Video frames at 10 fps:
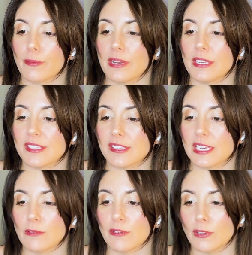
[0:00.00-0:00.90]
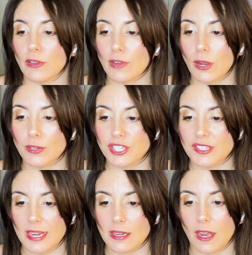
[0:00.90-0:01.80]
360 review of
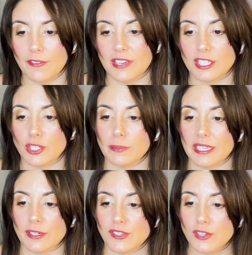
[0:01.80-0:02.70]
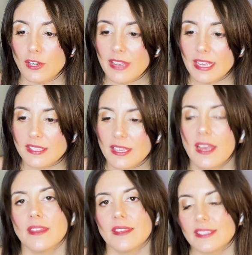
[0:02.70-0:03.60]
coaches and confidential player surveys.
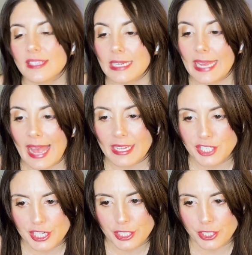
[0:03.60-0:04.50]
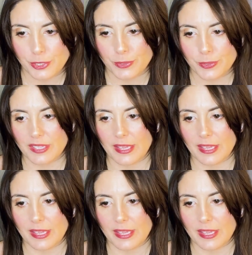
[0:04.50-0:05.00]
These can catch issues